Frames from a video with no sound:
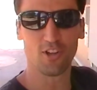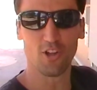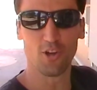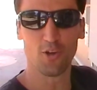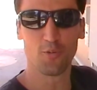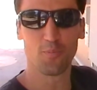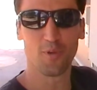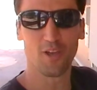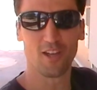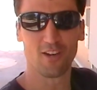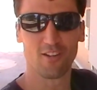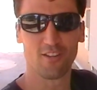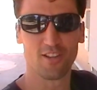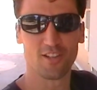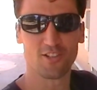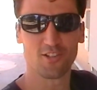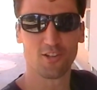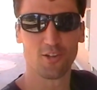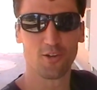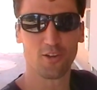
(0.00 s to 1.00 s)
load panel
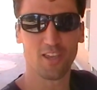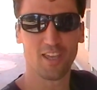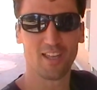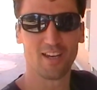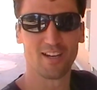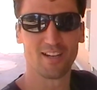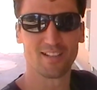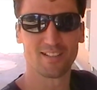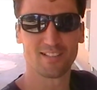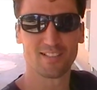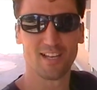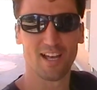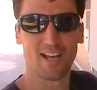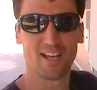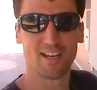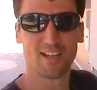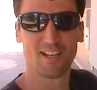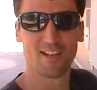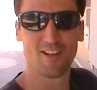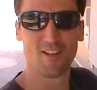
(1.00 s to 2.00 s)
that's located
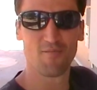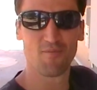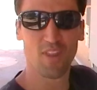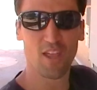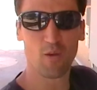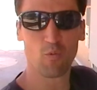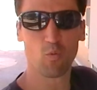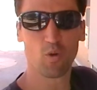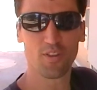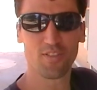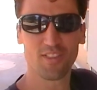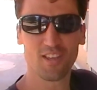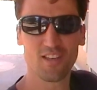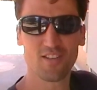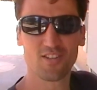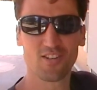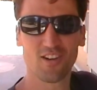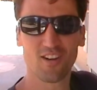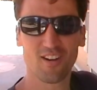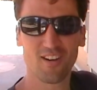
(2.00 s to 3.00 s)
inside. And what
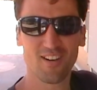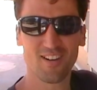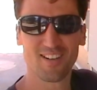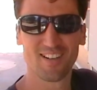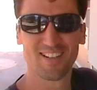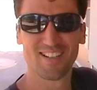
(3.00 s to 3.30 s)
these are,